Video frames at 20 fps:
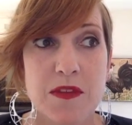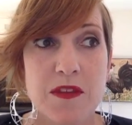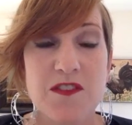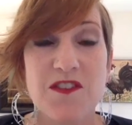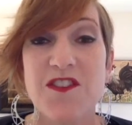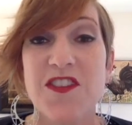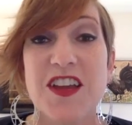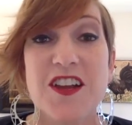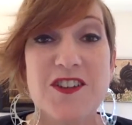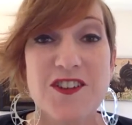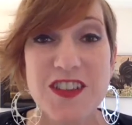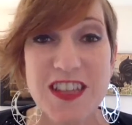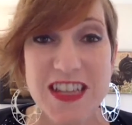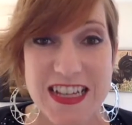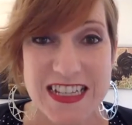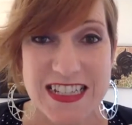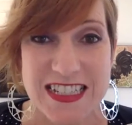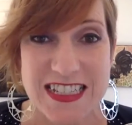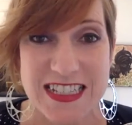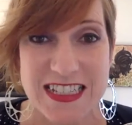
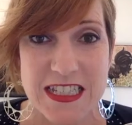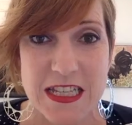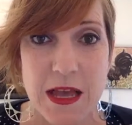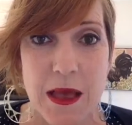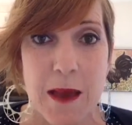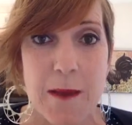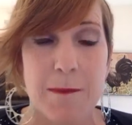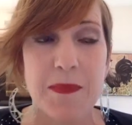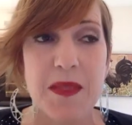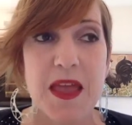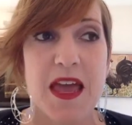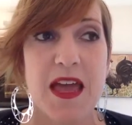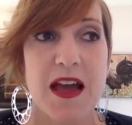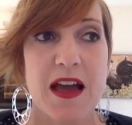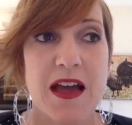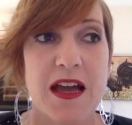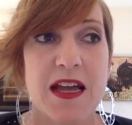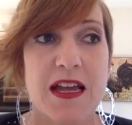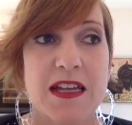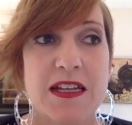fearless.
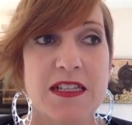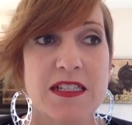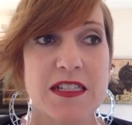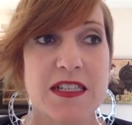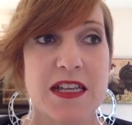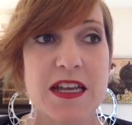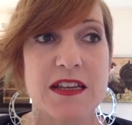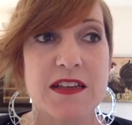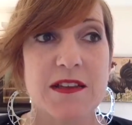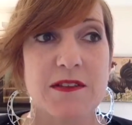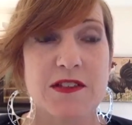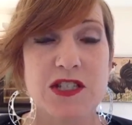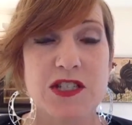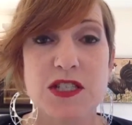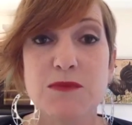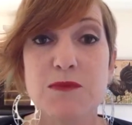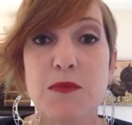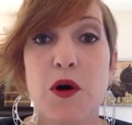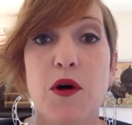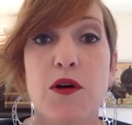And it
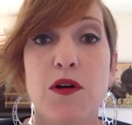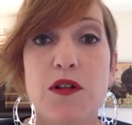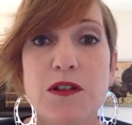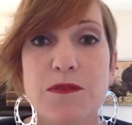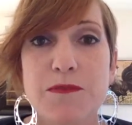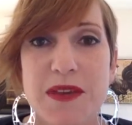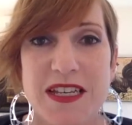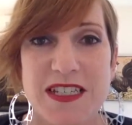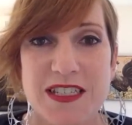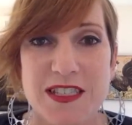just pulled me.